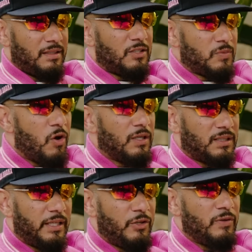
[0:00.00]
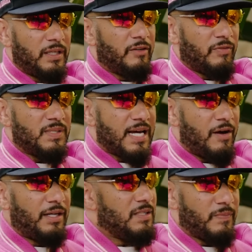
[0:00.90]
The smallest thing you can get from
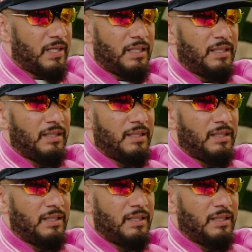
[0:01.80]
Saudi is money.